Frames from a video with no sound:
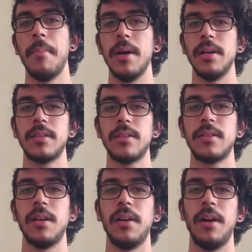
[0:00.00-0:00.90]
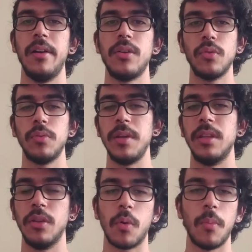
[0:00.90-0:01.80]
But it could be
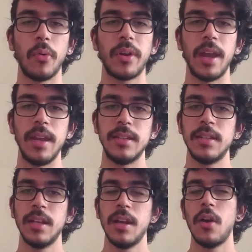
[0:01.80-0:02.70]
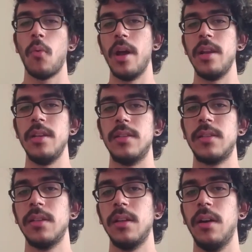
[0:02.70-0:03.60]
the normal case, where
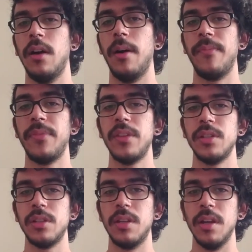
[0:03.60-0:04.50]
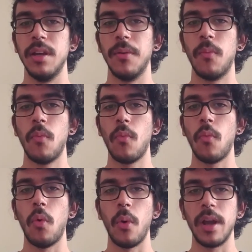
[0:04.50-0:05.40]
is the
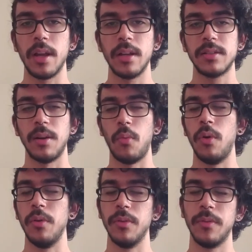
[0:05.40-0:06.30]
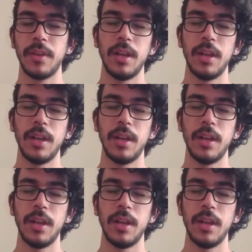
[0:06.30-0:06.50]
way someone